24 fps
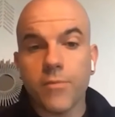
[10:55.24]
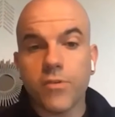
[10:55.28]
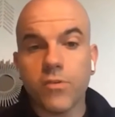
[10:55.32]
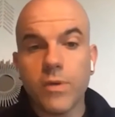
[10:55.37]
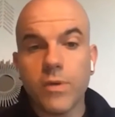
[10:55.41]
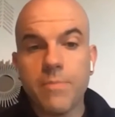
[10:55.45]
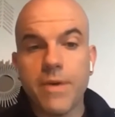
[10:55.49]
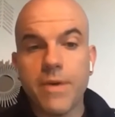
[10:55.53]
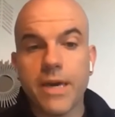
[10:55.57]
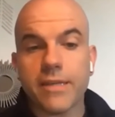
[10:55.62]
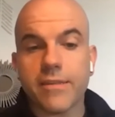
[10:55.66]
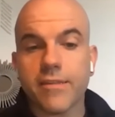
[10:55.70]
So
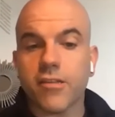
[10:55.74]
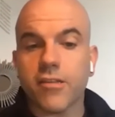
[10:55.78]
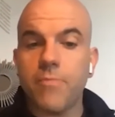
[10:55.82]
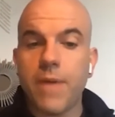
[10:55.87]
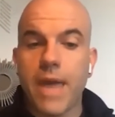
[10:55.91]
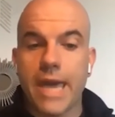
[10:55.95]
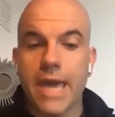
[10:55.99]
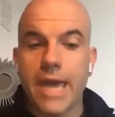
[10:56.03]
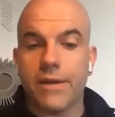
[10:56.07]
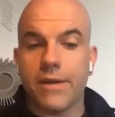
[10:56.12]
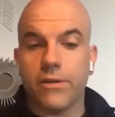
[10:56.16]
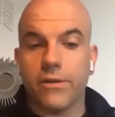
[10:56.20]
we picked this
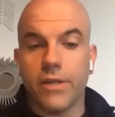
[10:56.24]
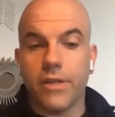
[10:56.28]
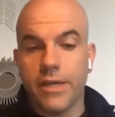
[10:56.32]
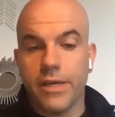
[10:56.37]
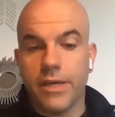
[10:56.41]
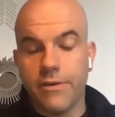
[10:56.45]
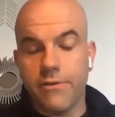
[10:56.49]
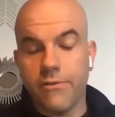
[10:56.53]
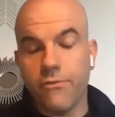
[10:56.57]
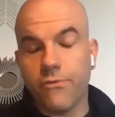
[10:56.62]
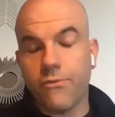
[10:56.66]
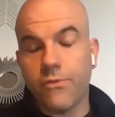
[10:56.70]
panel
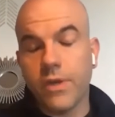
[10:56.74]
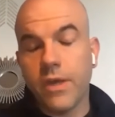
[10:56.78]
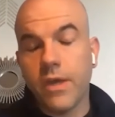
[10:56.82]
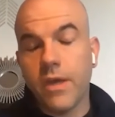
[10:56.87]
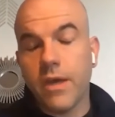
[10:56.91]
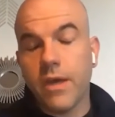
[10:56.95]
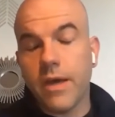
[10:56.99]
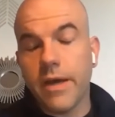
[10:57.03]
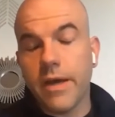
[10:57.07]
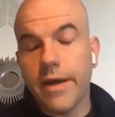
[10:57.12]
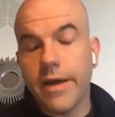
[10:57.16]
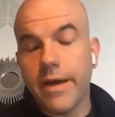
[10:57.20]
of
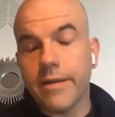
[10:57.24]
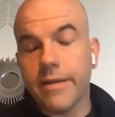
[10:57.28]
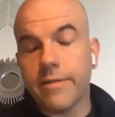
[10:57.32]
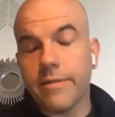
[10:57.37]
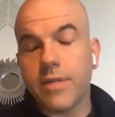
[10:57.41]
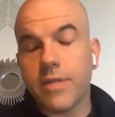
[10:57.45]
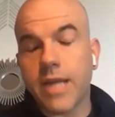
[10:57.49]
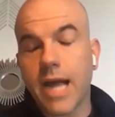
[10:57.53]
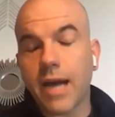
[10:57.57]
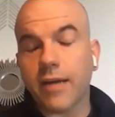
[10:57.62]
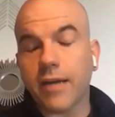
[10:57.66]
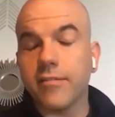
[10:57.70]

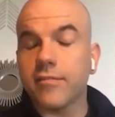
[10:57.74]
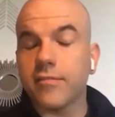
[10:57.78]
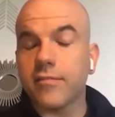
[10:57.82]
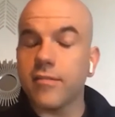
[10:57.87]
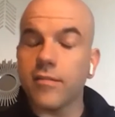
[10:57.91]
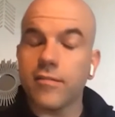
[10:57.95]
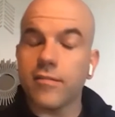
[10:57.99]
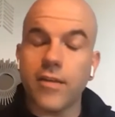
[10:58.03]
toxins